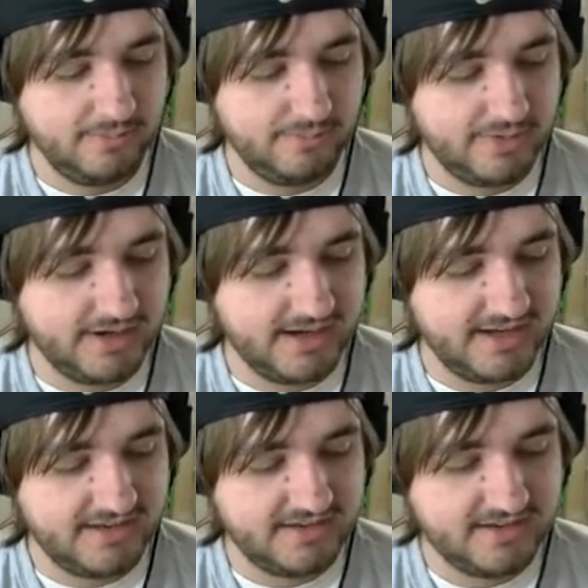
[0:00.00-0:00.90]

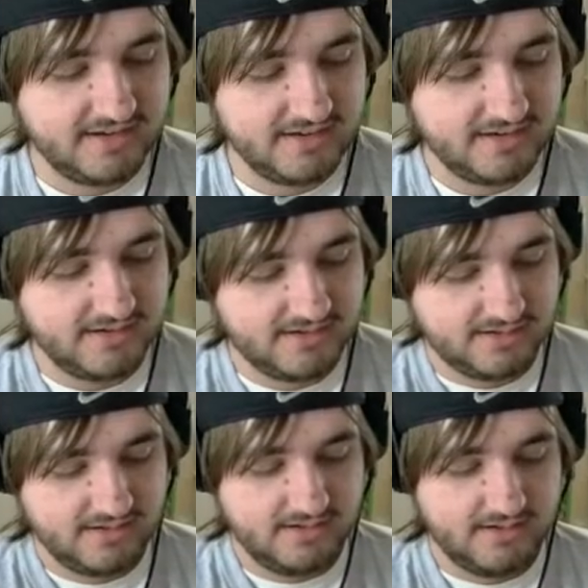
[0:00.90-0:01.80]
but
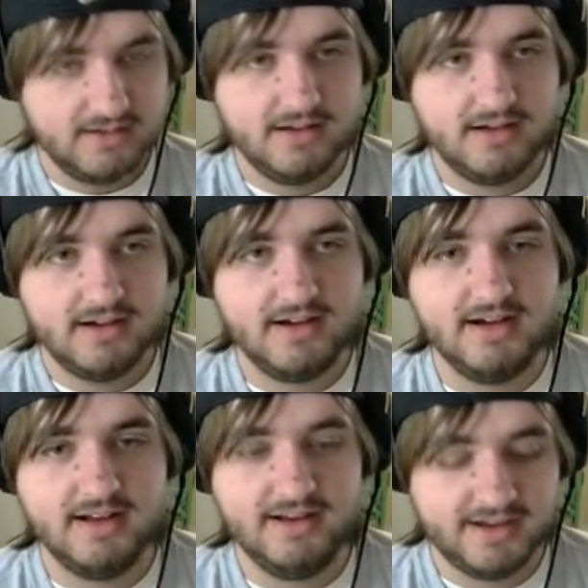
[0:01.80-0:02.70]

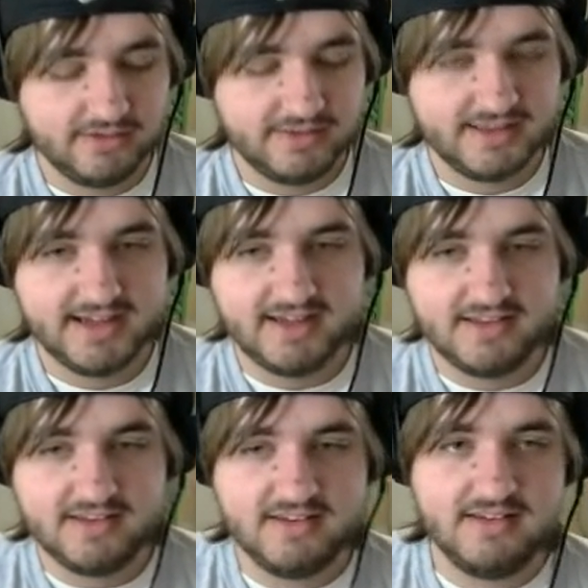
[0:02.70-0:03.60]
now
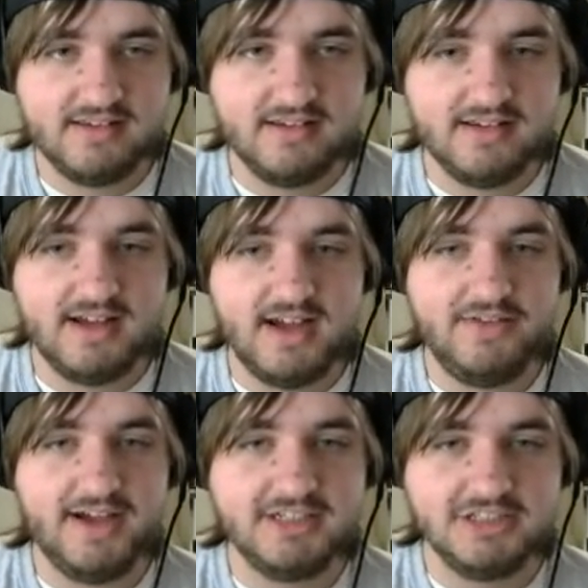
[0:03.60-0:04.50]
that
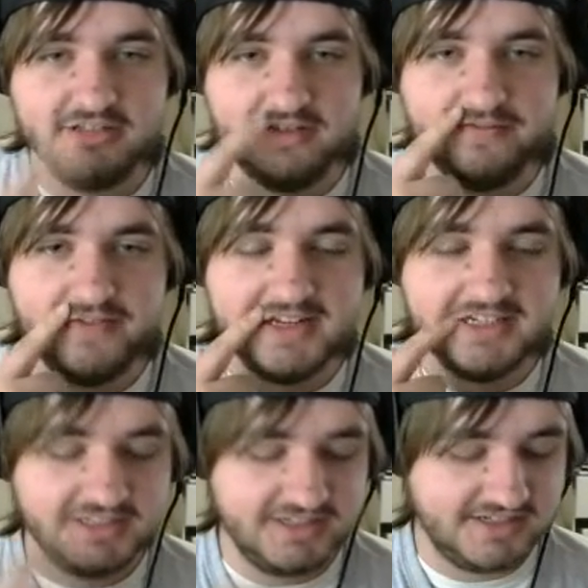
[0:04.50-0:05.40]
I've actually
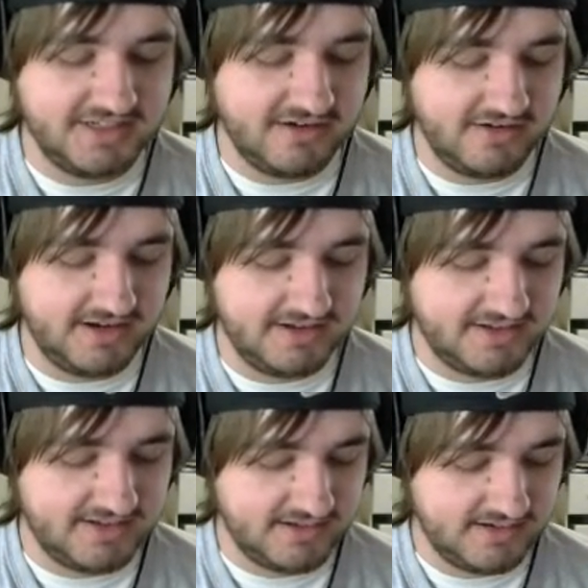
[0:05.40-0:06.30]
finished a
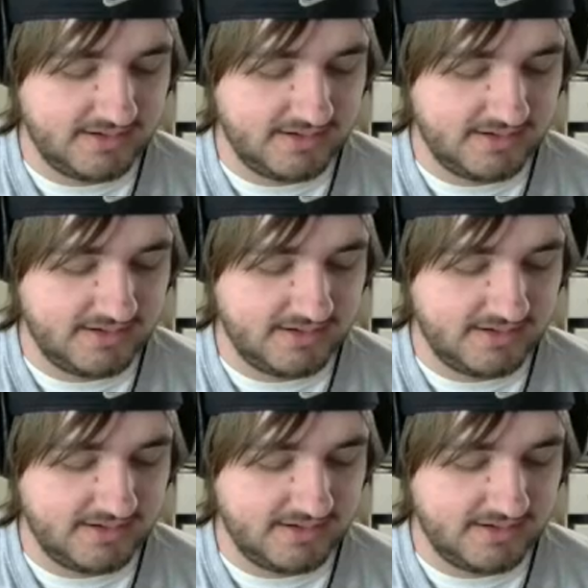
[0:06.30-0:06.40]
series